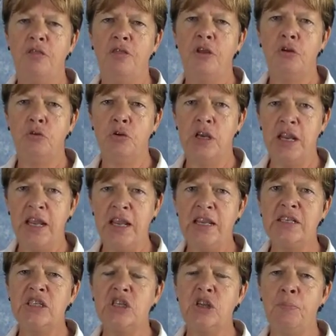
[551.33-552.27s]
there
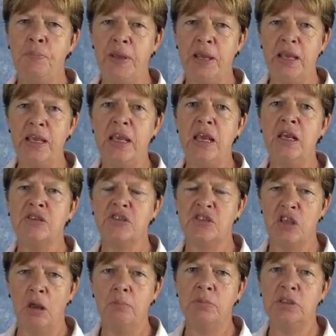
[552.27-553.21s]
needs to be
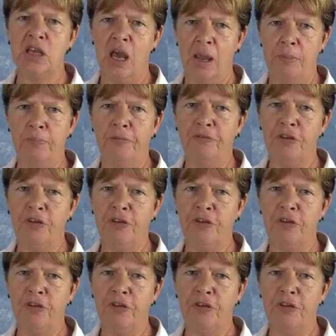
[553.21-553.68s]
some type